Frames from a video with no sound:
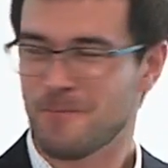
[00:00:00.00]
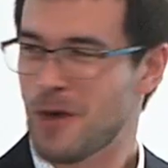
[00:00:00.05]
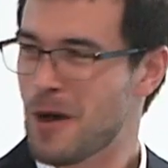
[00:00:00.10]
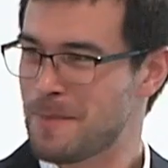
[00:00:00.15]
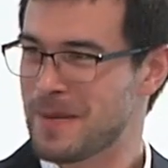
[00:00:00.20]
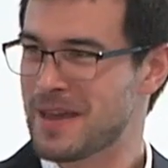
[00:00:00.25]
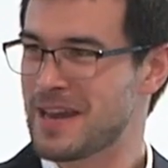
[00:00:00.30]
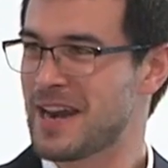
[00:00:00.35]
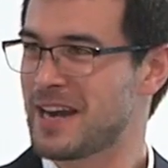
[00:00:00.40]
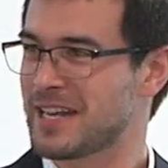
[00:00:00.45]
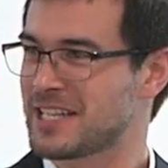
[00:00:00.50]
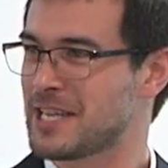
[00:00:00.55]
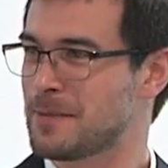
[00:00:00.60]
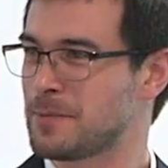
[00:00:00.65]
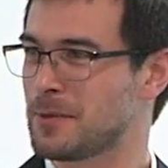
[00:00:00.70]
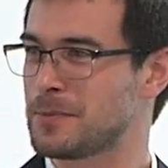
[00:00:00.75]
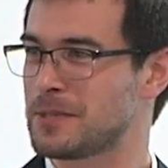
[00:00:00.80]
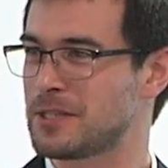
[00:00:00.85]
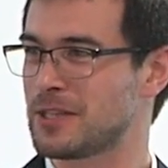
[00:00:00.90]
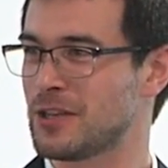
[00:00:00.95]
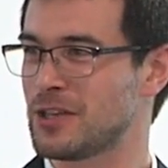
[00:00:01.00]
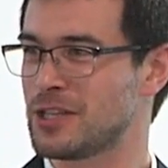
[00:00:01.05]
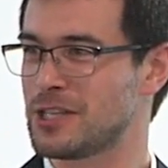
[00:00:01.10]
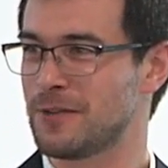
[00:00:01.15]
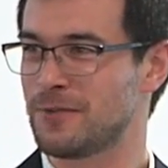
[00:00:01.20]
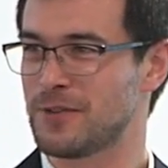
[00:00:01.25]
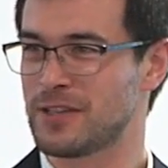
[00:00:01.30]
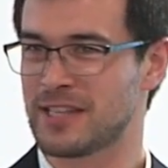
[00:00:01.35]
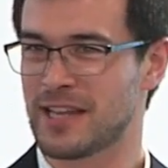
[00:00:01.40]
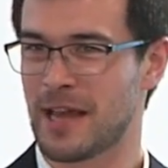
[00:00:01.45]
Might be an unacceptable
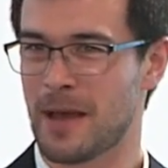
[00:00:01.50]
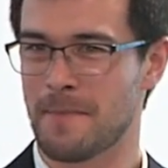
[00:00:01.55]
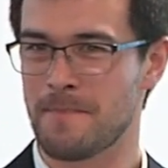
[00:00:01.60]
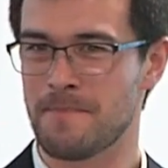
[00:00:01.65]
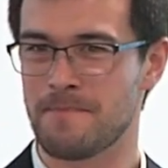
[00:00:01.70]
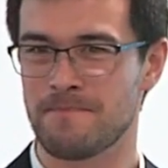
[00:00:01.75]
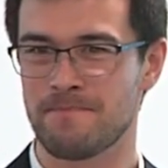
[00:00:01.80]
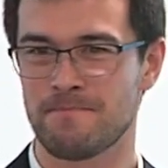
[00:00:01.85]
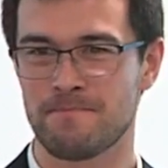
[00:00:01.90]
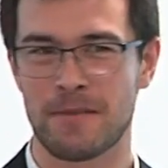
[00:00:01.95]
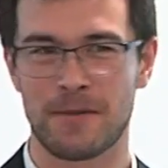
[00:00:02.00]
solution for some,